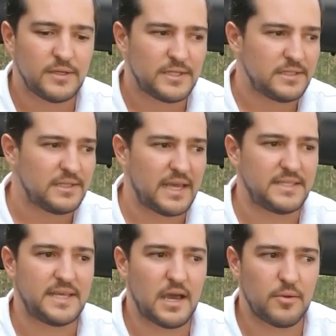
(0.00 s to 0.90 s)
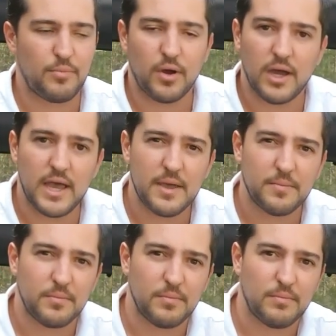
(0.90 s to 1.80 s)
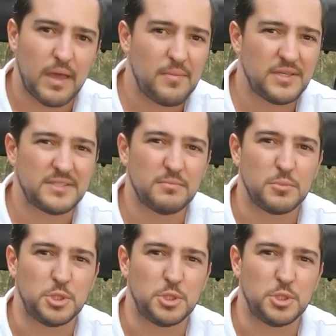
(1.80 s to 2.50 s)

let down by maybe some